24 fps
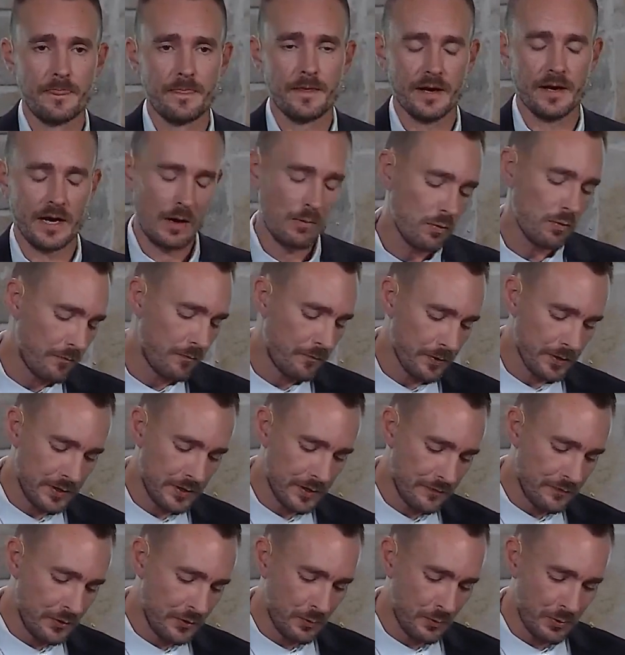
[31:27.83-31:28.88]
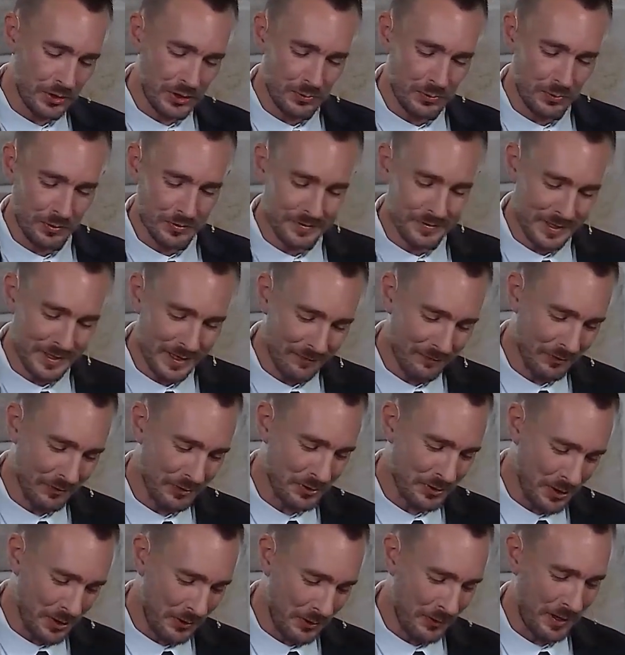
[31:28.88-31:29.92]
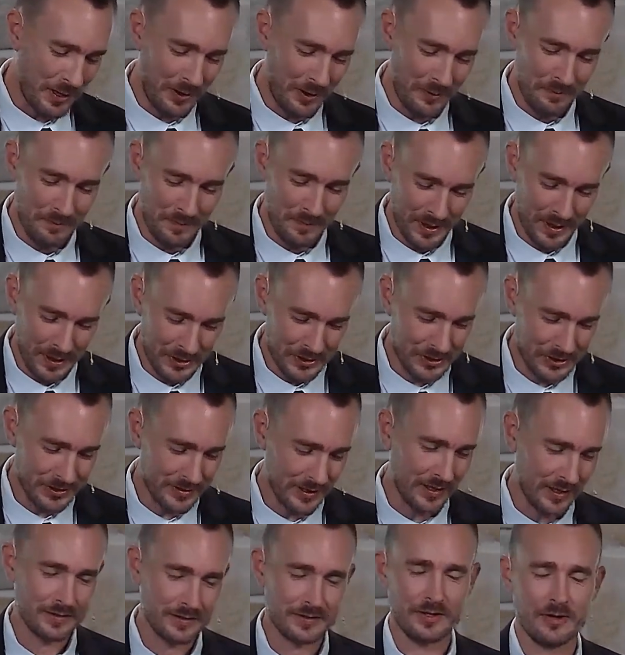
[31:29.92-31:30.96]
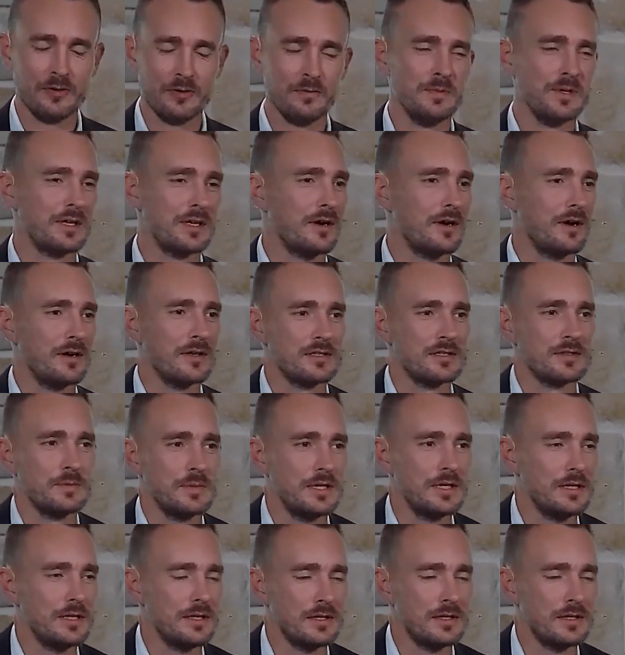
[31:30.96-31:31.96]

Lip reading: And I will forgive you when you will never know how much that atonement cost me.